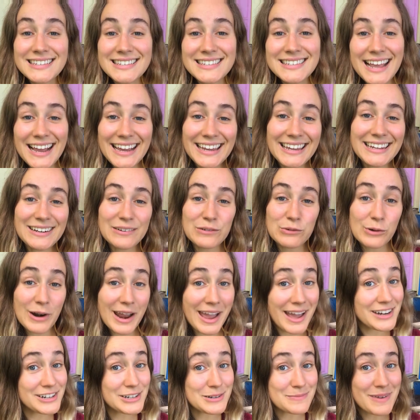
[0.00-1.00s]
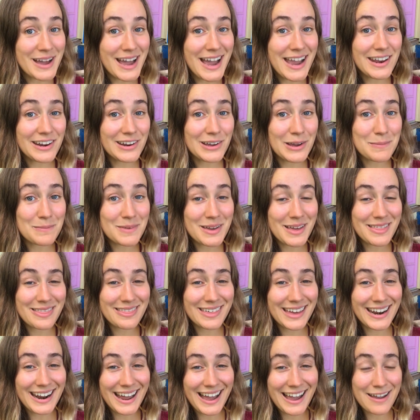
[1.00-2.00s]
Second random item
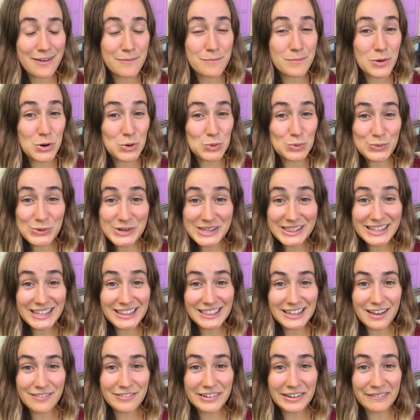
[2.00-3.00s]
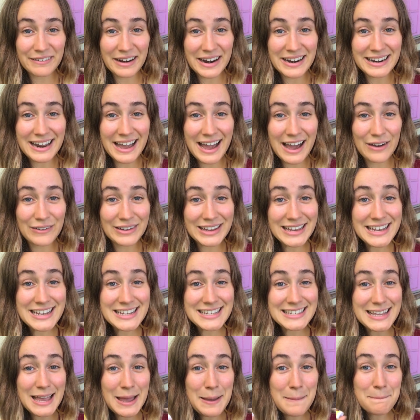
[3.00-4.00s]
that I'm really loving right now
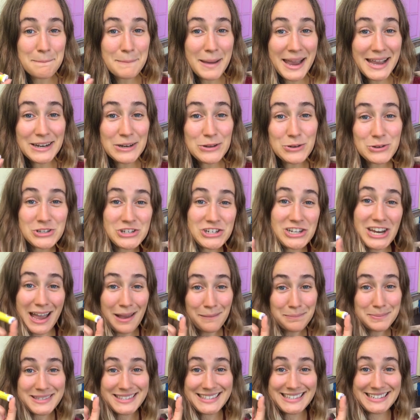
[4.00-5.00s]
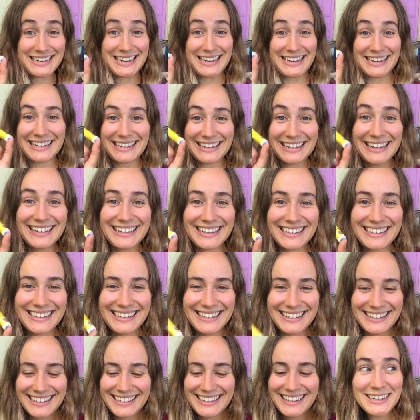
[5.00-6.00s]
is my new chapstick.
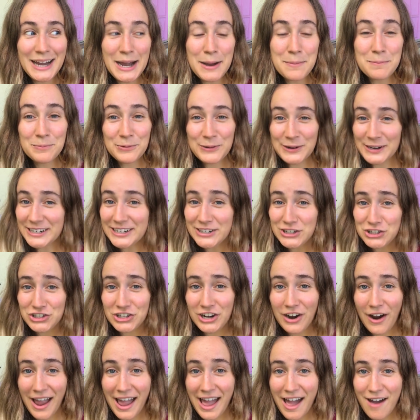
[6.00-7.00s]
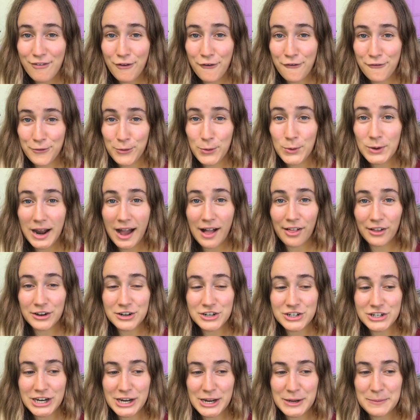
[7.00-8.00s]
I'm pretty sure I have a food
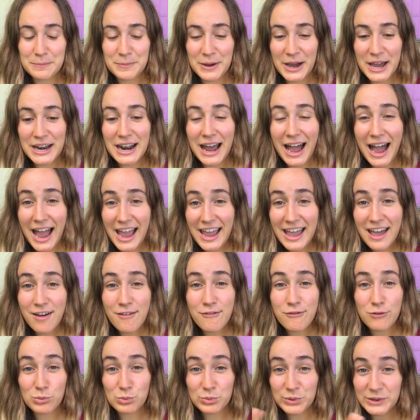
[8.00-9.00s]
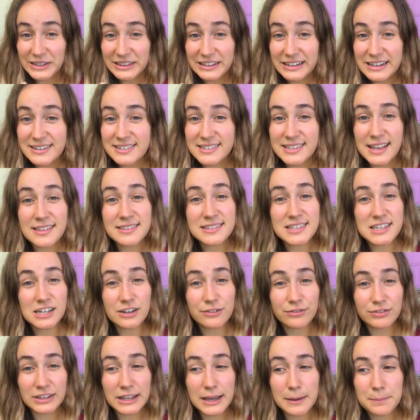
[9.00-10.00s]
allergy, but I have really
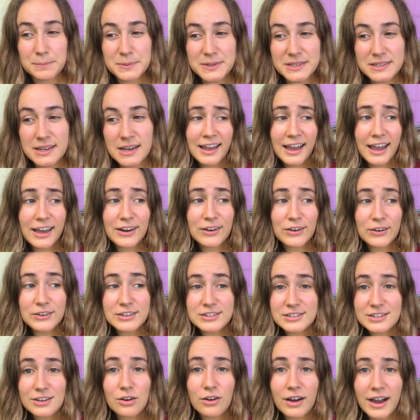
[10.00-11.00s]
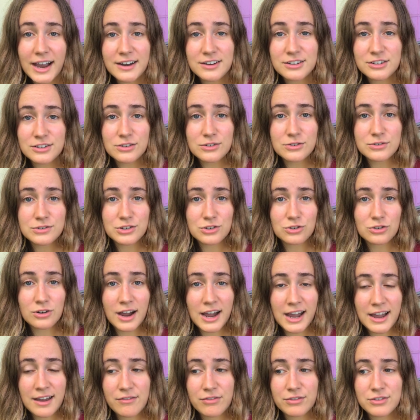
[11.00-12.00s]
sensitive lips, and also I do
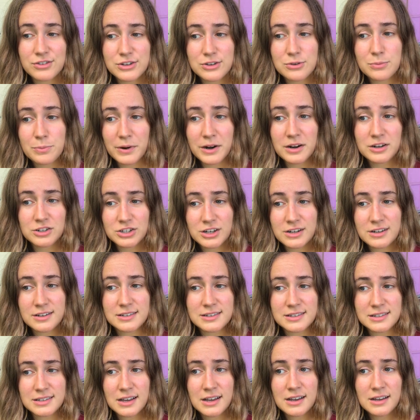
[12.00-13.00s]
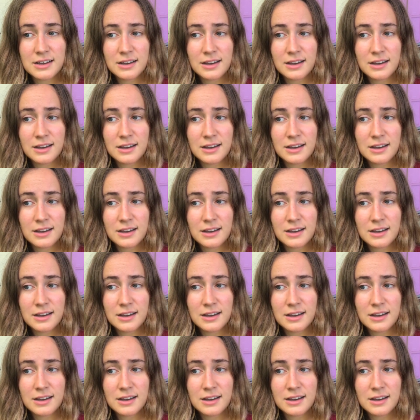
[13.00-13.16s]
strive to purchase